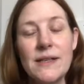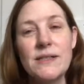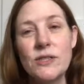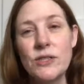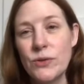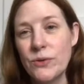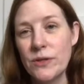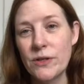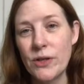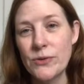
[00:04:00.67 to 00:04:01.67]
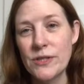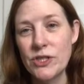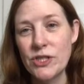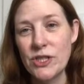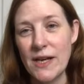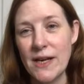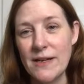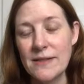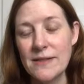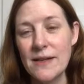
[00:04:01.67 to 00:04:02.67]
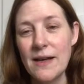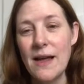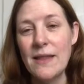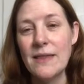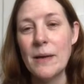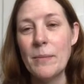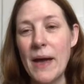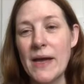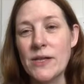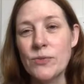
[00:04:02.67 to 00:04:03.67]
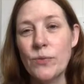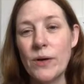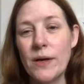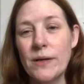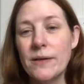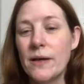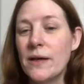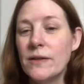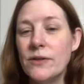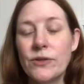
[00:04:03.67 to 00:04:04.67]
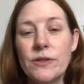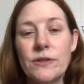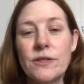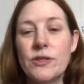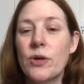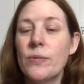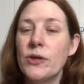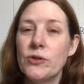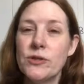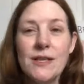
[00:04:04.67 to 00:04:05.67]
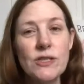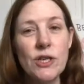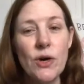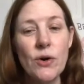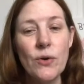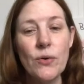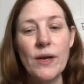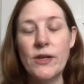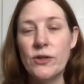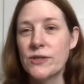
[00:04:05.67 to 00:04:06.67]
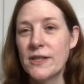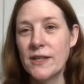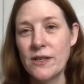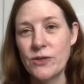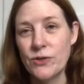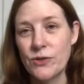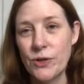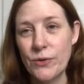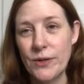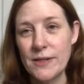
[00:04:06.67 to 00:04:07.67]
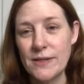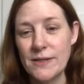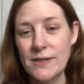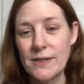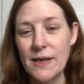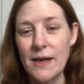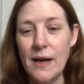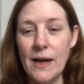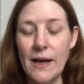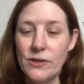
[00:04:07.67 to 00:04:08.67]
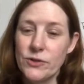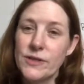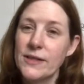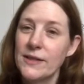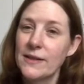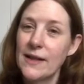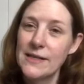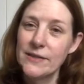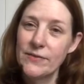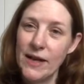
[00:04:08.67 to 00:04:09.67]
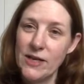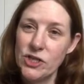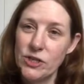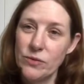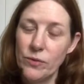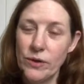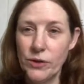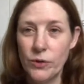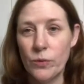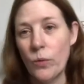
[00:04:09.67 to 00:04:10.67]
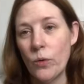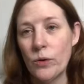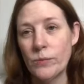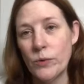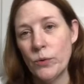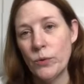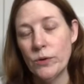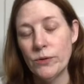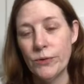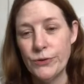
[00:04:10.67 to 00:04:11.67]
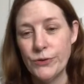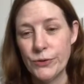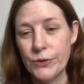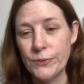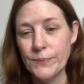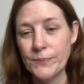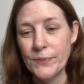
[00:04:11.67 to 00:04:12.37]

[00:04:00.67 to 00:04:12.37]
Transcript: least 2 of the closest shades that match what determine your skin tone and your skin undertone is, and your skin classification, whether you're warm, cool, or neutral.